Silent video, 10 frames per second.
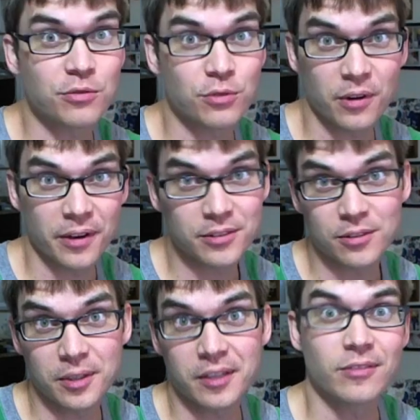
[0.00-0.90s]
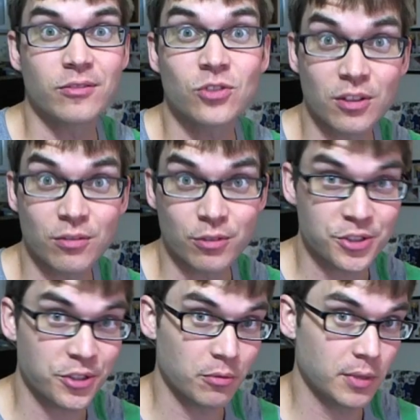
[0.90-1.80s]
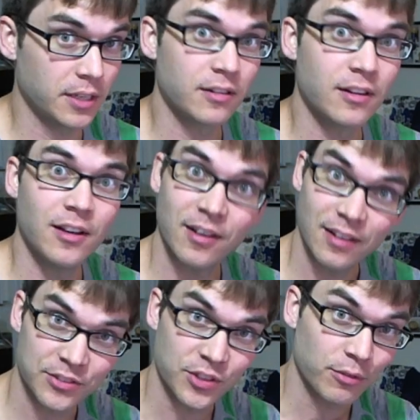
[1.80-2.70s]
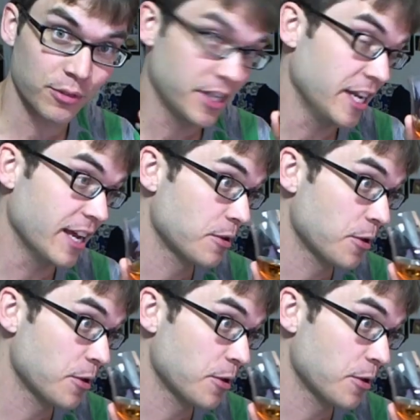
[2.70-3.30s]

Froig so we can see for sure, but that's not for today.